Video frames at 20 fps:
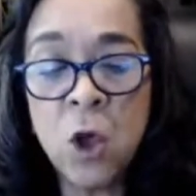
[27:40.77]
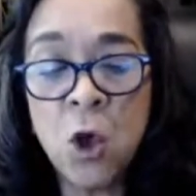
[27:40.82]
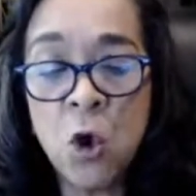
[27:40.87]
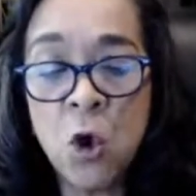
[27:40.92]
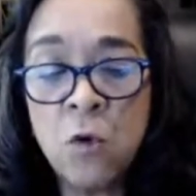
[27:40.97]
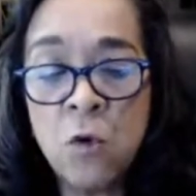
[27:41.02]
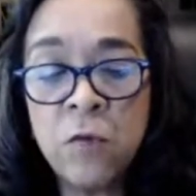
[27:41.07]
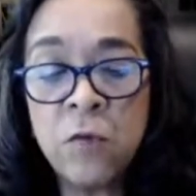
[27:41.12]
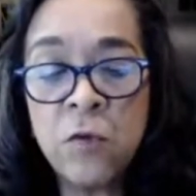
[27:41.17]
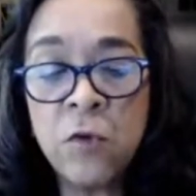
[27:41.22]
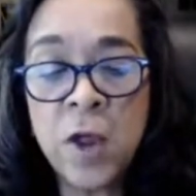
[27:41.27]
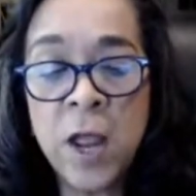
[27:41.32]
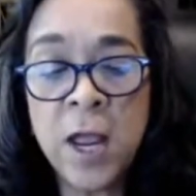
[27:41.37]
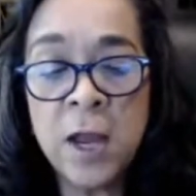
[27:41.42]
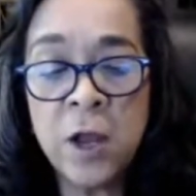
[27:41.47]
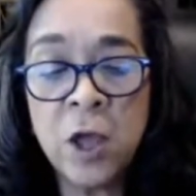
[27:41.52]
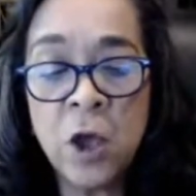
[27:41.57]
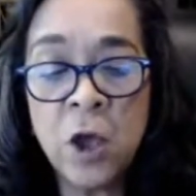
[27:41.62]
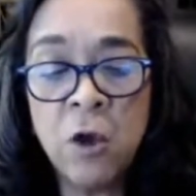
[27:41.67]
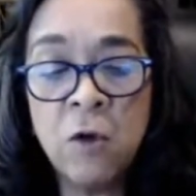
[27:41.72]
over
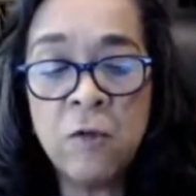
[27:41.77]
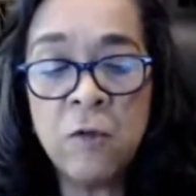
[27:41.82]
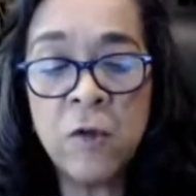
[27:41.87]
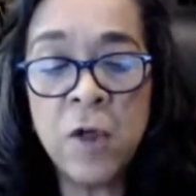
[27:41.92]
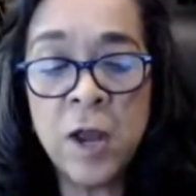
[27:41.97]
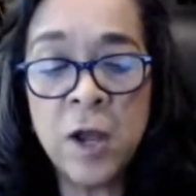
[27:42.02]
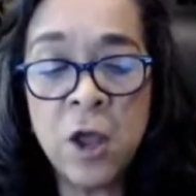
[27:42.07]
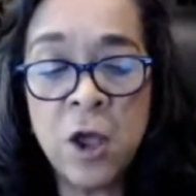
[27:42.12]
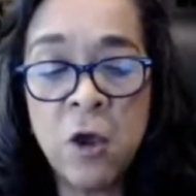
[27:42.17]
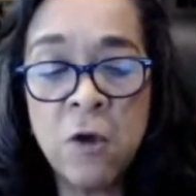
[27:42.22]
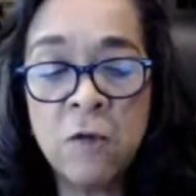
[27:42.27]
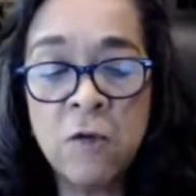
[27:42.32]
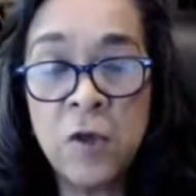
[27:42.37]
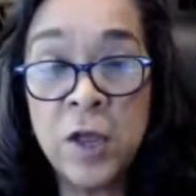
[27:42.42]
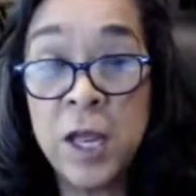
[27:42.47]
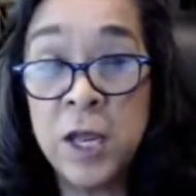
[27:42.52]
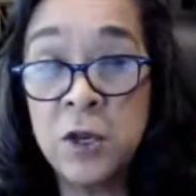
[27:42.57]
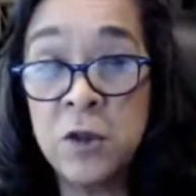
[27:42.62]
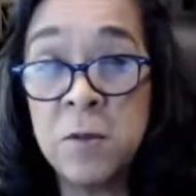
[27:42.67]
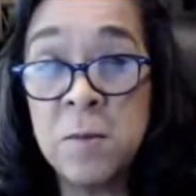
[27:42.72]
and over and over
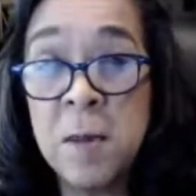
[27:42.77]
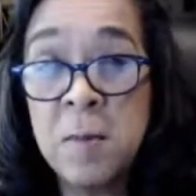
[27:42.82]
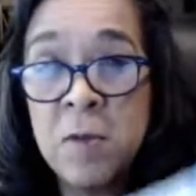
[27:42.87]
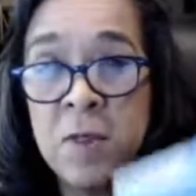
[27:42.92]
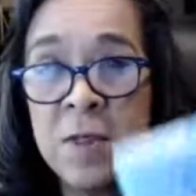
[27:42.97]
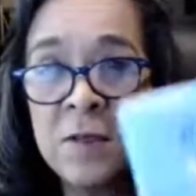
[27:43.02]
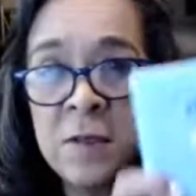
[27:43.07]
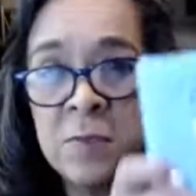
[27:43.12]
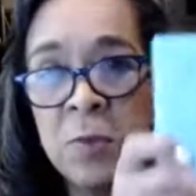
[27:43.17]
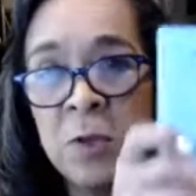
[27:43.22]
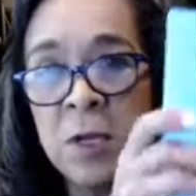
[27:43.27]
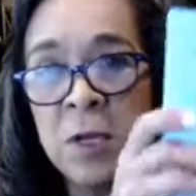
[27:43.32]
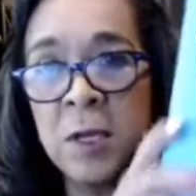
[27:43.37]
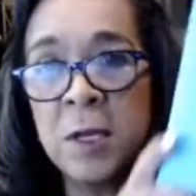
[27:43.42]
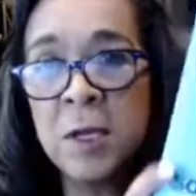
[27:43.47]
again. Do you remember this book?